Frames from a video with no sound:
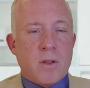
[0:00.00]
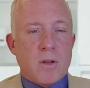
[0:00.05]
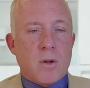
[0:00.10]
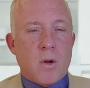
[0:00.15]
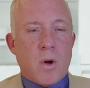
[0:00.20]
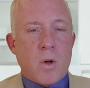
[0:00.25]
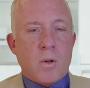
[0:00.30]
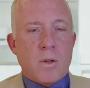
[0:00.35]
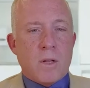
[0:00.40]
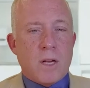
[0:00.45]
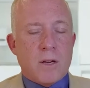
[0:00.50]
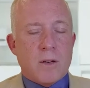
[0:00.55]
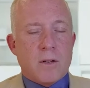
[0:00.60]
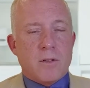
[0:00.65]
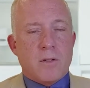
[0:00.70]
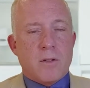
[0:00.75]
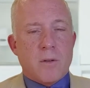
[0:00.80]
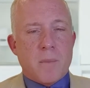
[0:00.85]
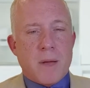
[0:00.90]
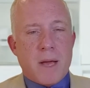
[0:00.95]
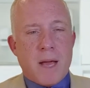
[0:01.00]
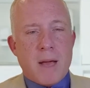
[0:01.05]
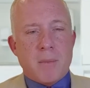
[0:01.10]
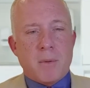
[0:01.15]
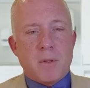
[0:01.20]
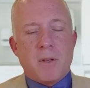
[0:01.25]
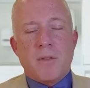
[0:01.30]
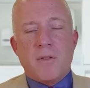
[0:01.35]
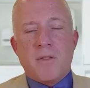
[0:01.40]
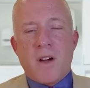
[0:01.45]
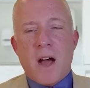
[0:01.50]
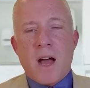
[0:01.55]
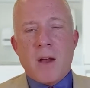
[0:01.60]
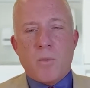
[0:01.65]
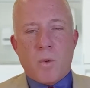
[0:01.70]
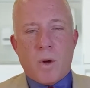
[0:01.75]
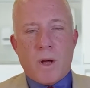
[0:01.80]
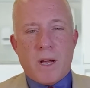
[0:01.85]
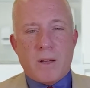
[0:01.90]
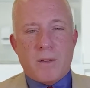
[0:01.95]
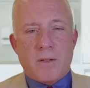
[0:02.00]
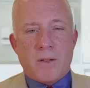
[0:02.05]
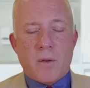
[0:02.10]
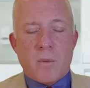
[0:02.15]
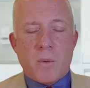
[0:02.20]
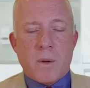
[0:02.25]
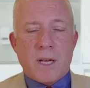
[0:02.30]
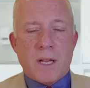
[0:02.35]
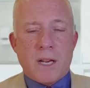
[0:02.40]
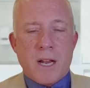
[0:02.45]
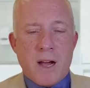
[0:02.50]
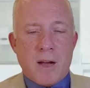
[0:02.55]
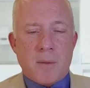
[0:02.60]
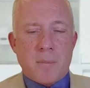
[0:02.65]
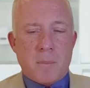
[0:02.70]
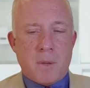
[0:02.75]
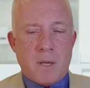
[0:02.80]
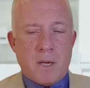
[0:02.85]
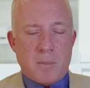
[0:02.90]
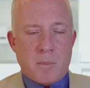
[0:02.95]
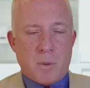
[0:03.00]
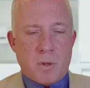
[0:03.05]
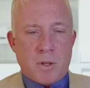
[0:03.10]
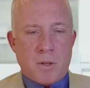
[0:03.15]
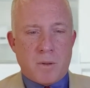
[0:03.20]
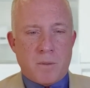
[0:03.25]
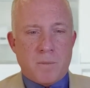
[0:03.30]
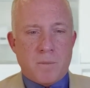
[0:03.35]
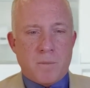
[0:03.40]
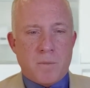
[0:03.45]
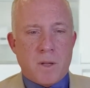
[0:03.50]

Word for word: the goal here is to be able to find ways that we can help people